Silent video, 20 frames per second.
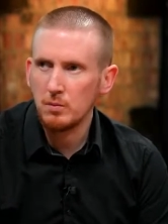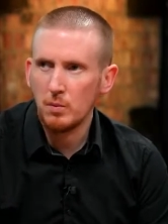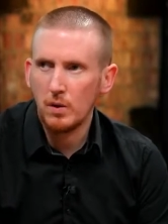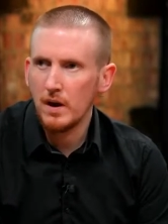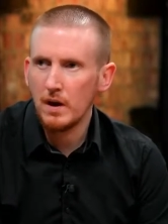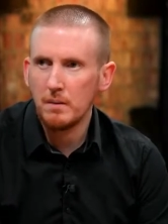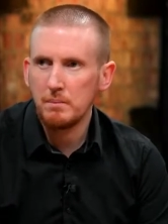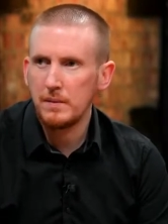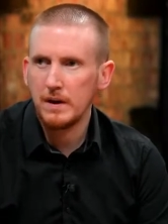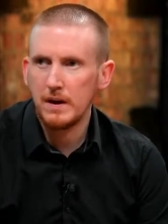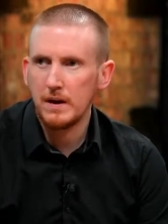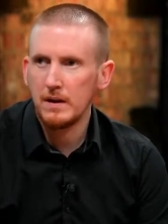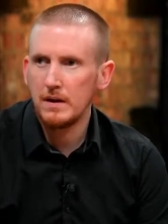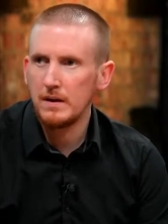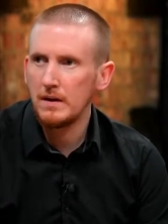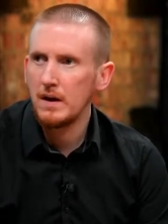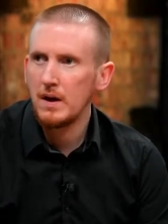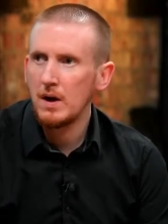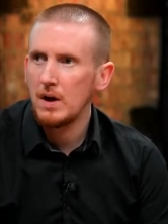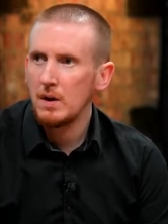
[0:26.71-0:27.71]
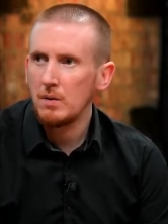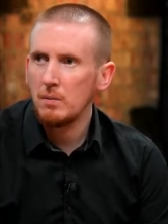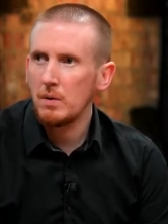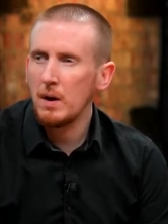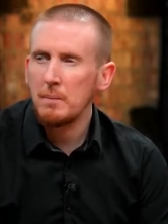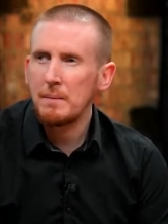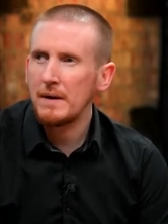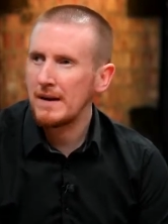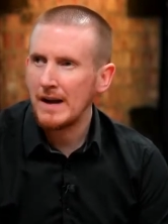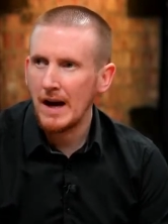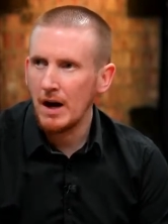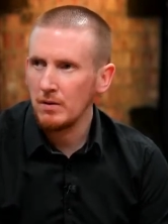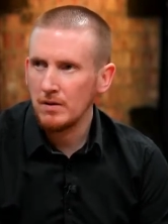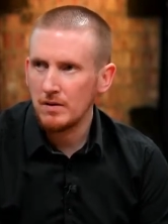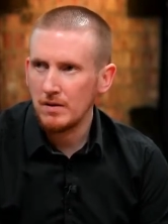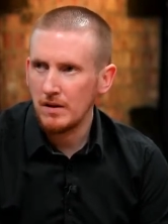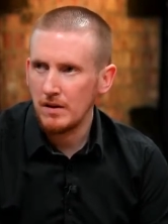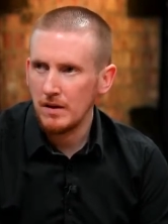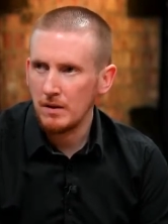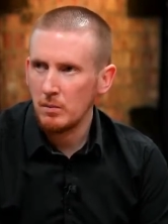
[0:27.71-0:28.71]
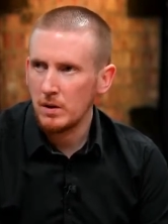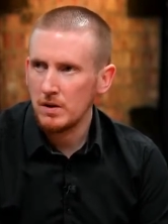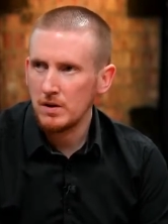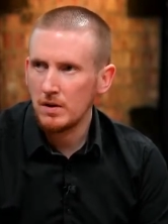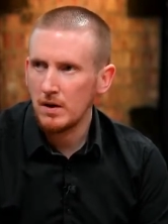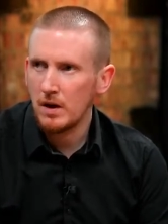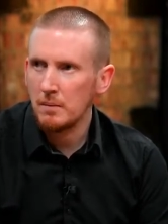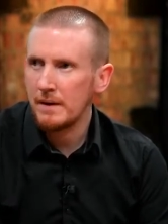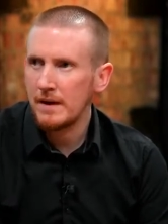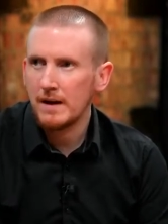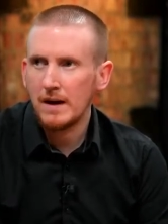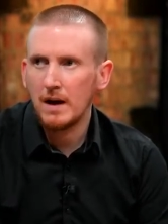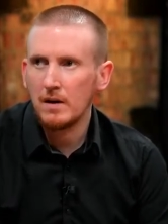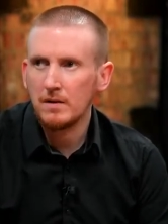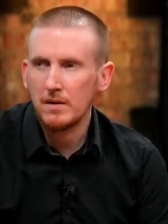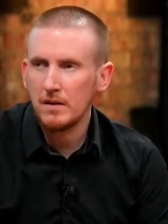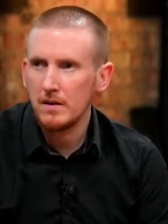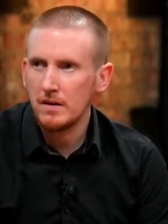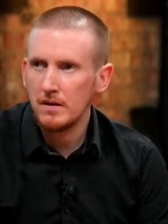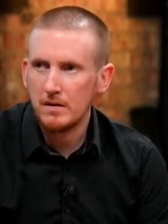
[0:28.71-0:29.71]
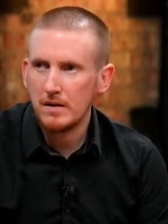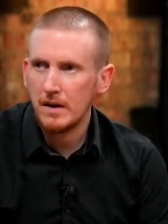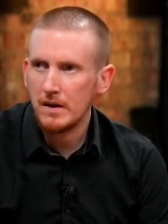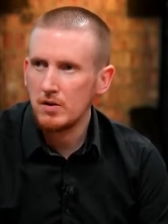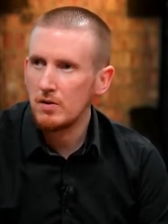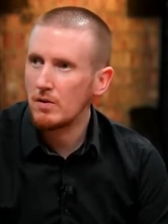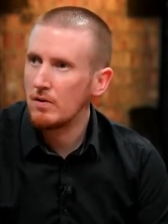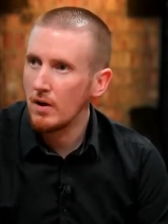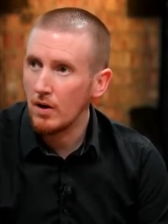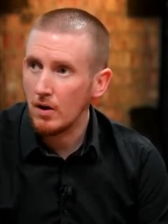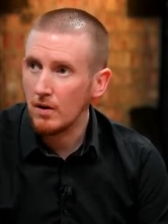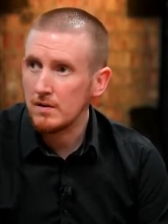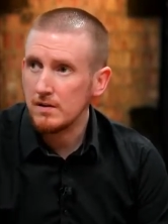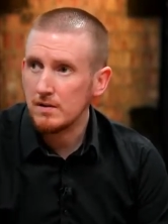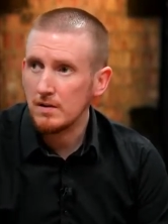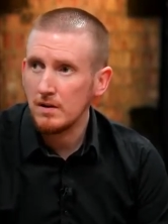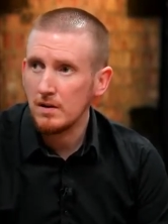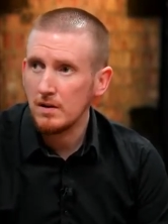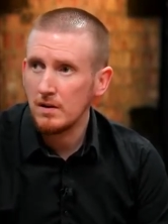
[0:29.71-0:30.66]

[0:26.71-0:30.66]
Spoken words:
We're not being counted, and when you're not being counted, then you're lost.